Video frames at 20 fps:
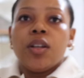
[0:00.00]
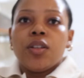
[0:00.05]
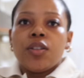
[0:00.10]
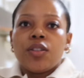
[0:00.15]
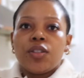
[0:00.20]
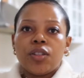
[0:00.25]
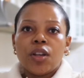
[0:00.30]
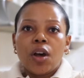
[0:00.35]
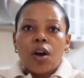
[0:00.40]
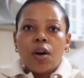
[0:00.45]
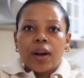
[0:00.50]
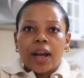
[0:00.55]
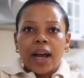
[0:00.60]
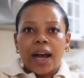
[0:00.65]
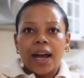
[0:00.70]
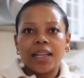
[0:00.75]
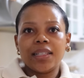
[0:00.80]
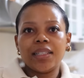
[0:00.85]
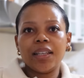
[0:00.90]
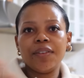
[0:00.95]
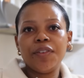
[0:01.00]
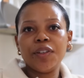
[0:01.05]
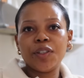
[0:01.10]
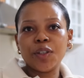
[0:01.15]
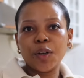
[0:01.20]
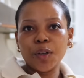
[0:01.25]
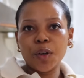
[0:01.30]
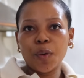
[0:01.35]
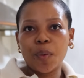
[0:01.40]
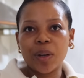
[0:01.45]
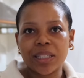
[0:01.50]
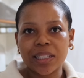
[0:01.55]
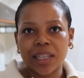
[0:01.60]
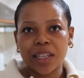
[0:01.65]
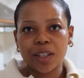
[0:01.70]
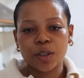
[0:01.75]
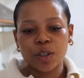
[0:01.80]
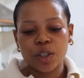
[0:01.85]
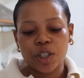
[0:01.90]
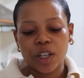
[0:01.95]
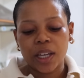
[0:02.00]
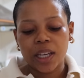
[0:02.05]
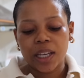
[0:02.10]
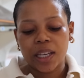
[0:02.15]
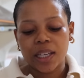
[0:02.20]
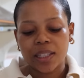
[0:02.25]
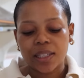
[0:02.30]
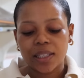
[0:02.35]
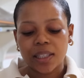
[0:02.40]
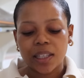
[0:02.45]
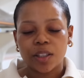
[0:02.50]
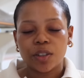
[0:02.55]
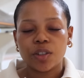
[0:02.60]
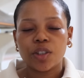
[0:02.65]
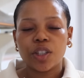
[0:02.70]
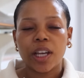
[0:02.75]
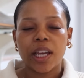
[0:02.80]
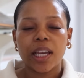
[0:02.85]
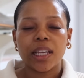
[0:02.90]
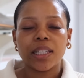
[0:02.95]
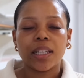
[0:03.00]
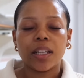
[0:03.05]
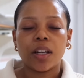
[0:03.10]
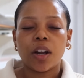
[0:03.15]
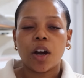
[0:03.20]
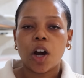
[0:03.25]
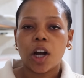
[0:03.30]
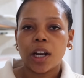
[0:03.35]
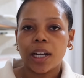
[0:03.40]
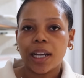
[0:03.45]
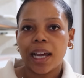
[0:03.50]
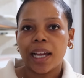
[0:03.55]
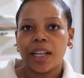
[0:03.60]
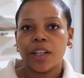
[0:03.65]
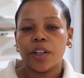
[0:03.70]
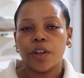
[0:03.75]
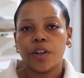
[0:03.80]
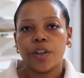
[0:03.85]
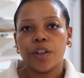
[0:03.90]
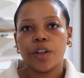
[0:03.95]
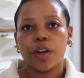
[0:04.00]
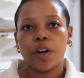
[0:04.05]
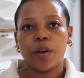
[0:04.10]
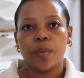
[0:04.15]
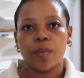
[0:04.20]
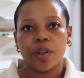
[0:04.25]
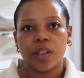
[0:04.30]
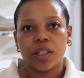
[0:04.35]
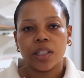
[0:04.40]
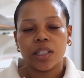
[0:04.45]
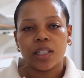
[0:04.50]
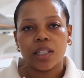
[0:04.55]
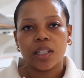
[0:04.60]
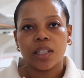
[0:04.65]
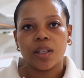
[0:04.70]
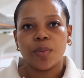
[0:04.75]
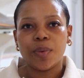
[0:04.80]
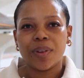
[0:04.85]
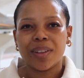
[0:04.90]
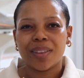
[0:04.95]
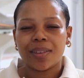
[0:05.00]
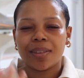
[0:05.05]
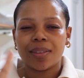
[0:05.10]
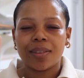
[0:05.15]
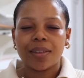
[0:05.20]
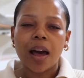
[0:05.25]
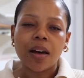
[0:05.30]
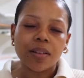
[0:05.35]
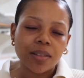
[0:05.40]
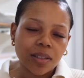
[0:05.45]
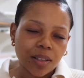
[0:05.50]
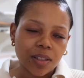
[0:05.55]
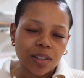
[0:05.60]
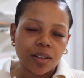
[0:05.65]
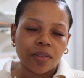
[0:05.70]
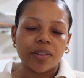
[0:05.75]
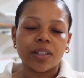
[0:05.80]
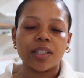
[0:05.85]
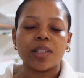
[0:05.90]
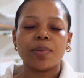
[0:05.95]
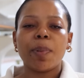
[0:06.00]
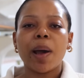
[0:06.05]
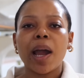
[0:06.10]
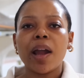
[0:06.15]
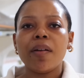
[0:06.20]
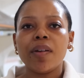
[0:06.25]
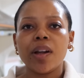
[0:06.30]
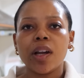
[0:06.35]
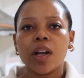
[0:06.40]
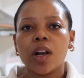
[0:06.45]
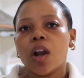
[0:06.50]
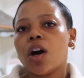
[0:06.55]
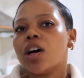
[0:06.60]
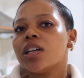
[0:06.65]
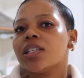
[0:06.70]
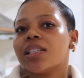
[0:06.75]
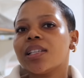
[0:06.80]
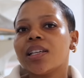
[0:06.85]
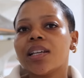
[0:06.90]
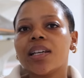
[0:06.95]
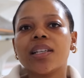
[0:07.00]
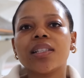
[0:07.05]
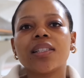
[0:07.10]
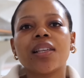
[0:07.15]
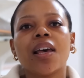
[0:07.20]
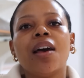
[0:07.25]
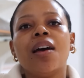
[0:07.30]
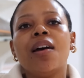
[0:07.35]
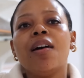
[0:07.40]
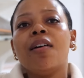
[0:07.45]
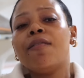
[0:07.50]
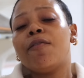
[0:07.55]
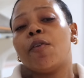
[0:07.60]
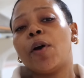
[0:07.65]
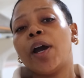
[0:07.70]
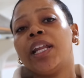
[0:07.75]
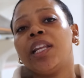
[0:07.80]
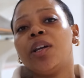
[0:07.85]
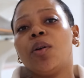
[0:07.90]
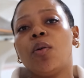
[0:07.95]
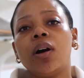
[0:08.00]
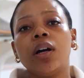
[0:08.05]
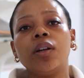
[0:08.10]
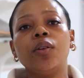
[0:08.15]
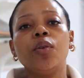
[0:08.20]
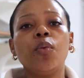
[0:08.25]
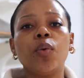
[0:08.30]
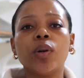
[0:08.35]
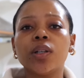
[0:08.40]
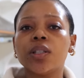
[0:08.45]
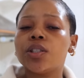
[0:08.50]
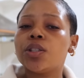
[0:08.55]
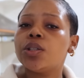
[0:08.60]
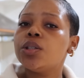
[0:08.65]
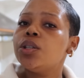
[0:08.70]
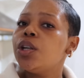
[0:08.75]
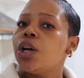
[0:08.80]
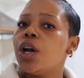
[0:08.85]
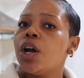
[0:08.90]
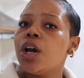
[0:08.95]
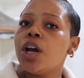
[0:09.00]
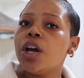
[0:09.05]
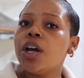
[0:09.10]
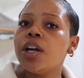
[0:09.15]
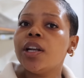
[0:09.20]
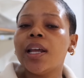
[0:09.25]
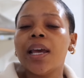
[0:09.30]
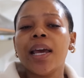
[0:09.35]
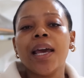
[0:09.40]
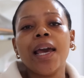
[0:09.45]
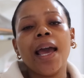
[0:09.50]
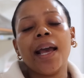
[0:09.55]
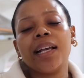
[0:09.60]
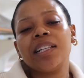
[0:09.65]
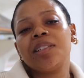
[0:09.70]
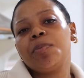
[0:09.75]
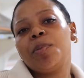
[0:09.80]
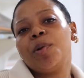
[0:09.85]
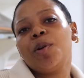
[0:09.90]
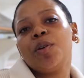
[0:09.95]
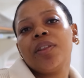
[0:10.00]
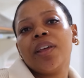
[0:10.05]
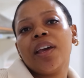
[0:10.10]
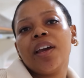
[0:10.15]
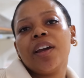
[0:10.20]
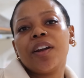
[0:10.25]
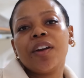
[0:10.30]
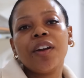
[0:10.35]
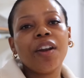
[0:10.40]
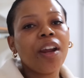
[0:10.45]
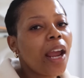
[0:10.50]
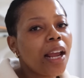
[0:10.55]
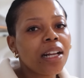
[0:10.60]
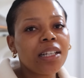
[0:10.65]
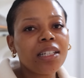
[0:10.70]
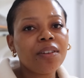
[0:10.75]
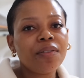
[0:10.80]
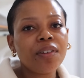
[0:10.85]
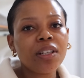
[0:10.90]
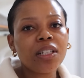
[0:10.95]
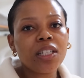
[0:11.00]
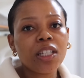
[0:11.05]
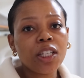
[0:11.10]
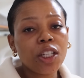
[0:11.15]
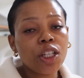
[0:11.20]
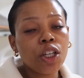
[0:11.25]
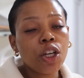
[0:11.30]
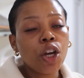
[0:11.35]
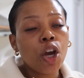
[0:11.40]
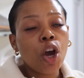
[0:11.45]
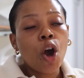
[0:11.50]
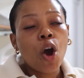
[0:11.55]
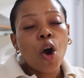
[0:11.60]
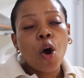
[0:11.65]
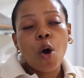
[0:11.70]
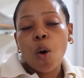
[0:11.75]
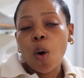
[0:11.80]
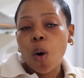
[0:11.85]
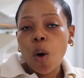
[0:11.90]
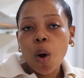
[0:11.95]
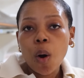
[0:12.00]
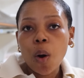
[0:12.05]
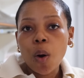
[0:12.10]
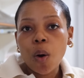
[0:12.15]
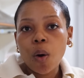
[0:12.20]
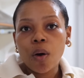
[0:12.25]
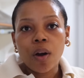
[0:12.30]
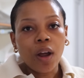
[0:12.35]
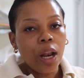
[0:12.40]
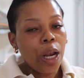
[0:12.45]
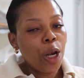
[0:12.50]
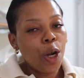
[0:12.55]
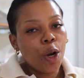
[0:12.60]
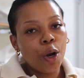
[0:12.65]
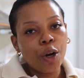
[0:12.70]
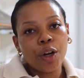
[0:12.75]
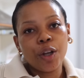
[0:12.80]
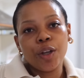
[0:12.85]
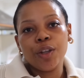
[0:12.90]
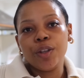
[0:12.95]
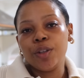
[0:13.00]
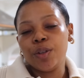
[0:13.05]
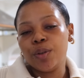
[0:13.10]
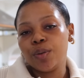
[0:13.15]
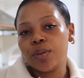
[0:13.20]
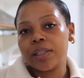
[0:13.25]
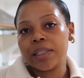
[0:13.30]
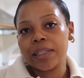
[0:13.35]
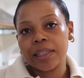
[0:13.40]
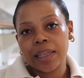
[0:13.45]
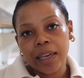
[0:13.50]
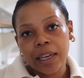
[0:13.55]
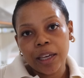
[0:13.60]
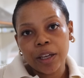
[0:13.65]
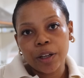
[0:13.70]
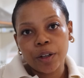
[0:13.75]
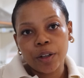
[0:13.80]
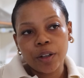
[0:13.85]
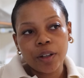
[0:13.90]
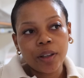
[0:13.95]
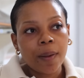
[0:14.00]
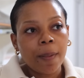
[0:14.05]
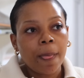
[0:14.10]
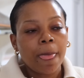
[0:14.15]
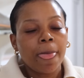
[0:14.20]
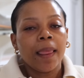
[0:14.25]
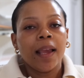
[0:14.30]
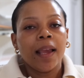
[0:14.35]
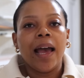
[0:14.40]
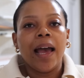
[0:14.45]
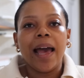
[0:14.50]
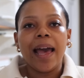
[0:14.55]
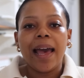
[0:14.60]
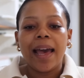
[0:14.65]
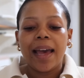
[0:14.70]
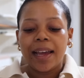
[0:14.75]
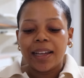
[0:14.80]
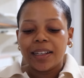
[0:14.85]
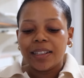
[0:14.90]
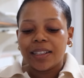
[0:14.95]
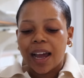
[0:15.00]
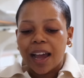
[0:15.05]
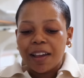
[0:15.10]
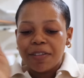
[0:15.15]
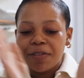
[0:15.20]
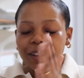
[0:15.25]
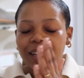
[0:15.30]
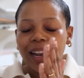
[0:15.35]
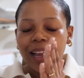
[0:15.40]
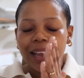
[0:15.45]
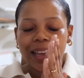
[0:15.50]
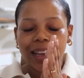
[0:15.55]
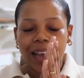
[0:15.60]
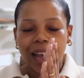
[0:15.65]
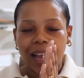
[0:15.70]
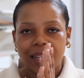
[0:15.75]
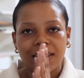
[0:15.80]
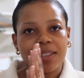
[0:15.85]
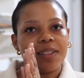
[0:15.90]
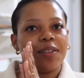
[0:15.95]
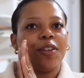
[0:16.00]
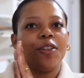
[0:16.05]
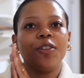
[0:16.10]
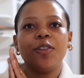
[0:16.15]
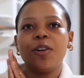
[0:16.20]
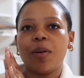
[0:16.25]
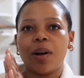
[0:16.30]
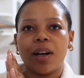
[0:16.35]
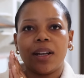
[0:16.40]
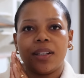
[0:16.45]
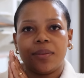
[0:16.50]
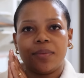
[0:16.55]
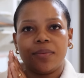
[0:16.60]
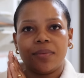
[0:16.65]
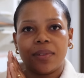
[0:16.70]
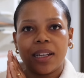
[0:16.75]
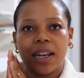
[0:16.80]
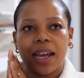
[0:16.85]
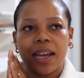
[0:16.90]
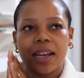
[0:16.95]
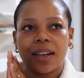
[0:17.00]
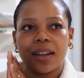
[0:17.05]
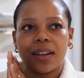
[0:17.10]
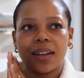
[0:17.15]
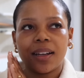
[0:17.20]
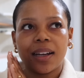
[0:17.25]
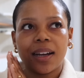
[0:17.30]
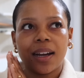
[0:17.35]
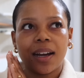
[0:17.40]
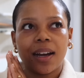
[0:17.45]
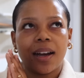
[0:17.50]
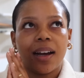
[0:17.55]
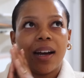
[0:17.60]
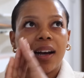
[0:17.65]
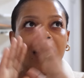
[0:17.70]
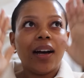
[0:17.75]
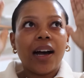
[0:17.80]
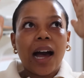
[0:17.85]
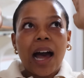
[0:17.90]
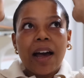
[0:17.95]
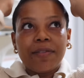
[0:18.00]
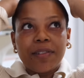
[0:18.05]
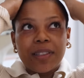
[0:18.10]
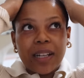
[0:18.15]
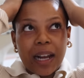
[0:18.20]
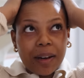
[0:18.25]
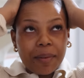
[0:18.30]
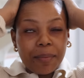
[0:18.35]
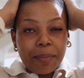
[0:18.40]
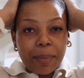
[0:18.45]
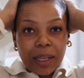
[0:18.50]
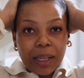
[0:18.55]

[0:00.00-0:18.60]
So guys, if you don't know what Skillshare is an online learning community with thousands of inspiring classes for anyone who wants to learn, explore their creativity, or learn a new skill. And I feel like, guys, you know what, like, I've done